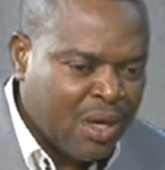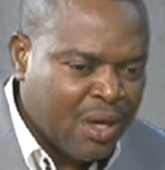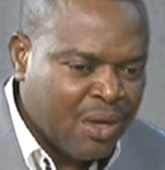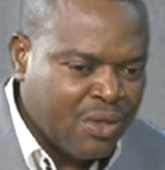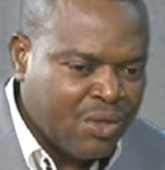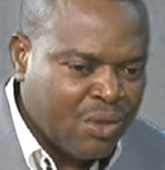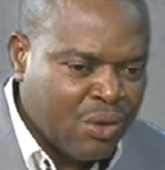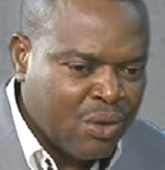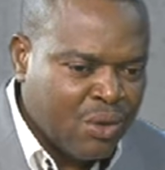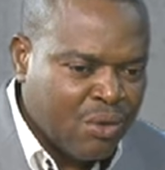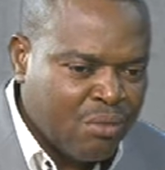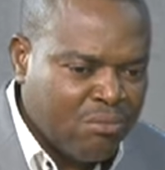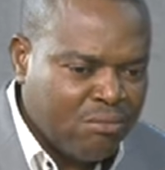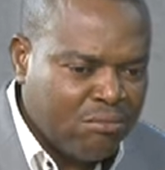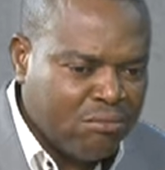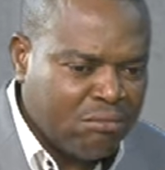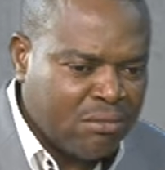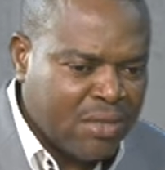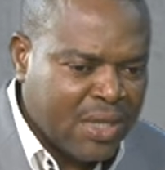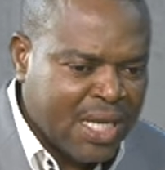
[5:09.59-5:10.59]
So,
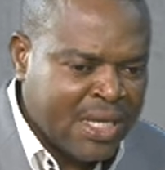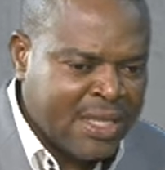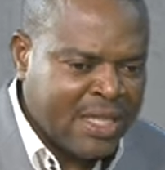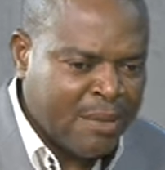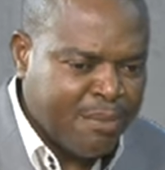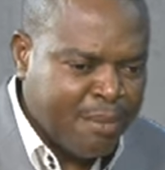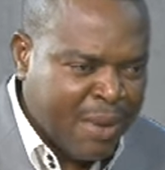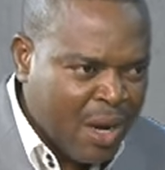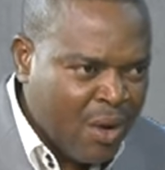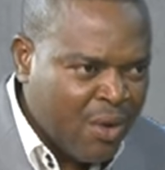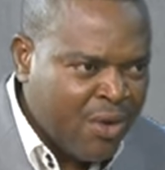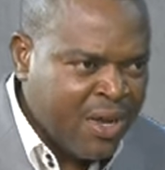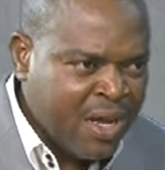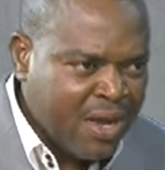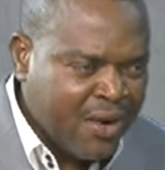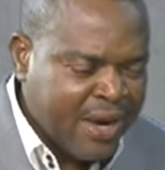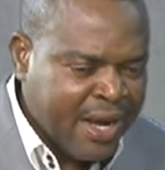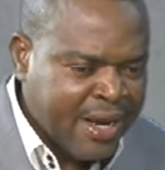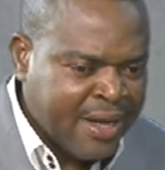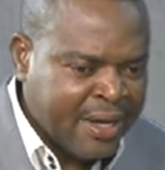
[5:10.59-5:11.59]
as a pioneer
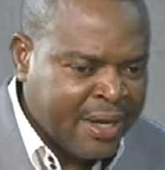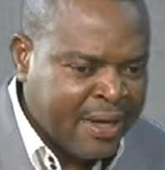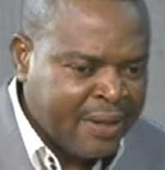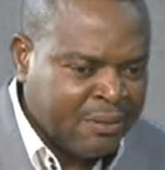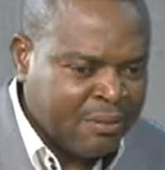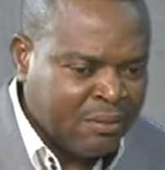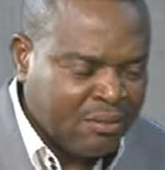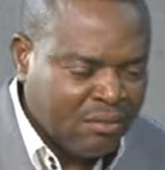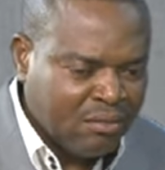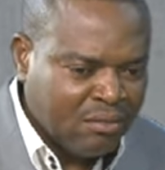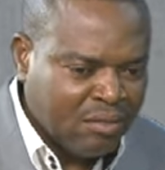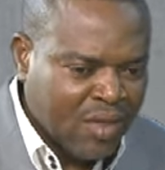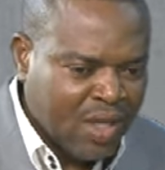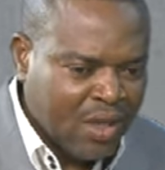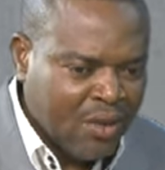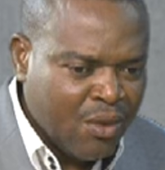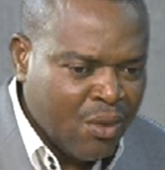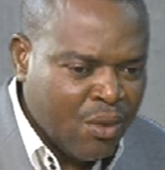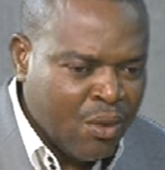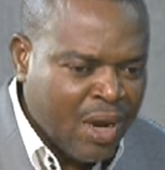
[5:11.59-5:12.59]
writer,
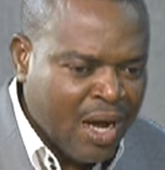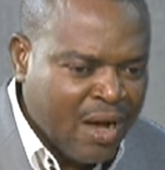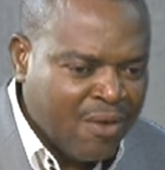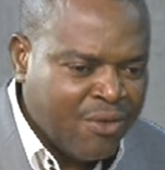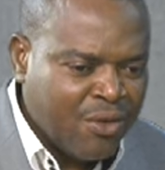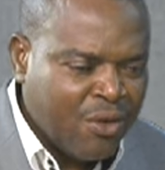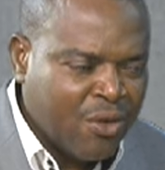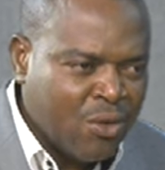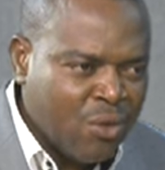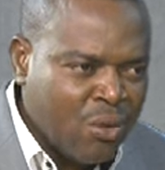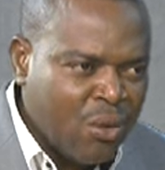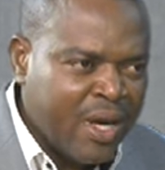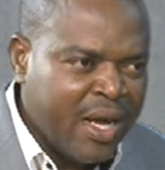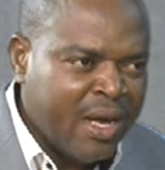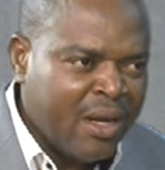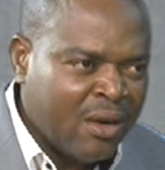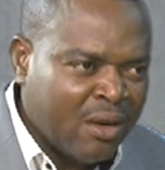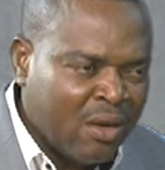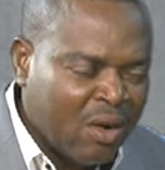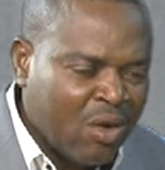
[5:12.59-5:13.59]
you have to do a
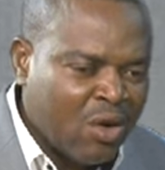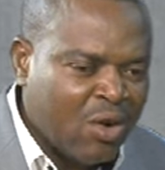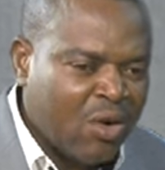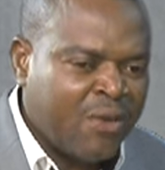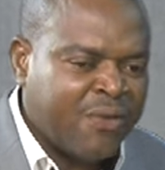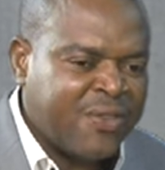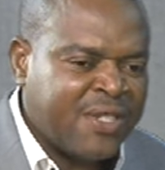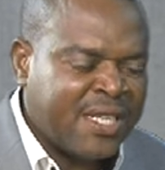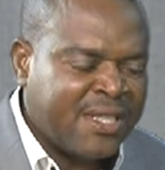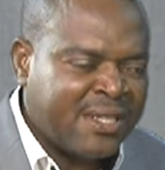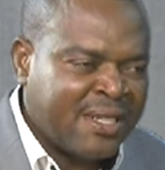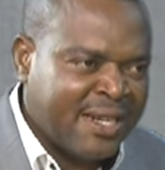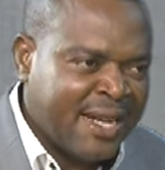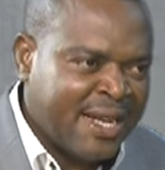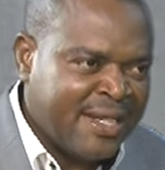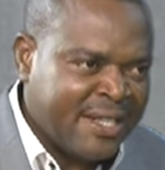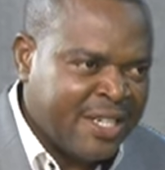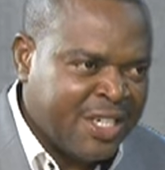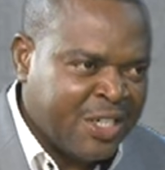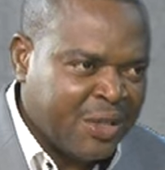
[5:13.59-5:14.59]
lot of
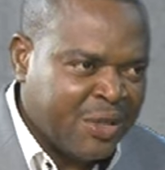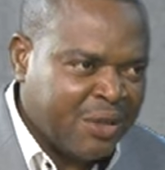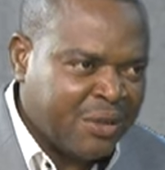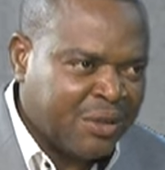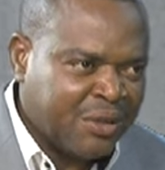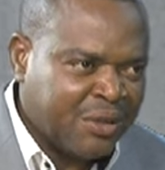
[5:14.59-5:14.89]
sensitization.